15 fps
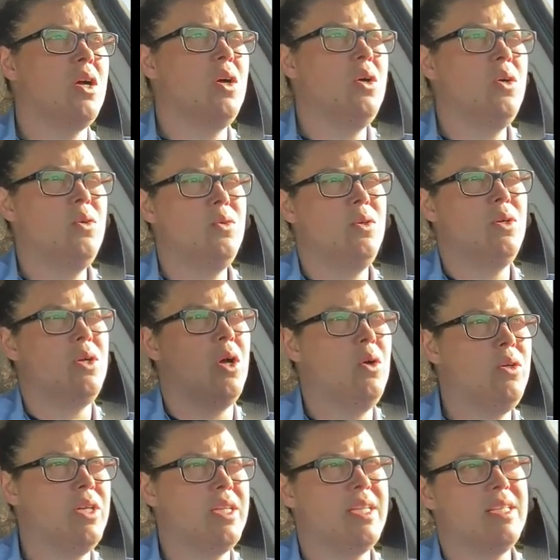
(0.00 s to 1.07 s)
Oh
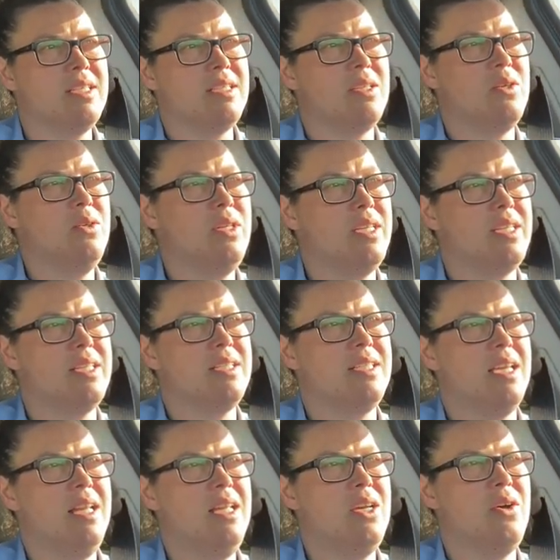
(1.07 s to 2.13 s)
goodness.
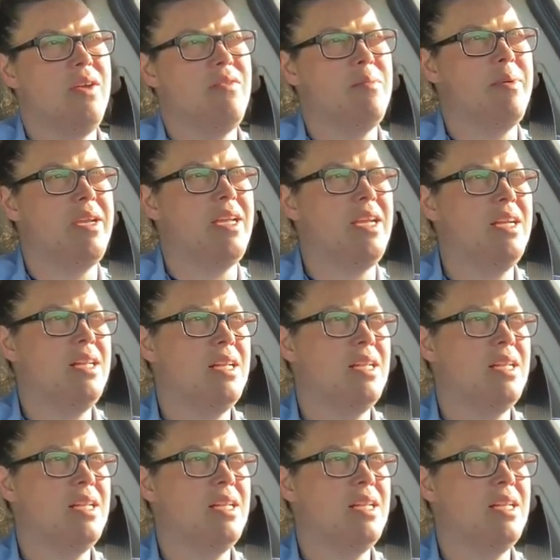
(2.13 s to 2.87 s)
Hello everybody.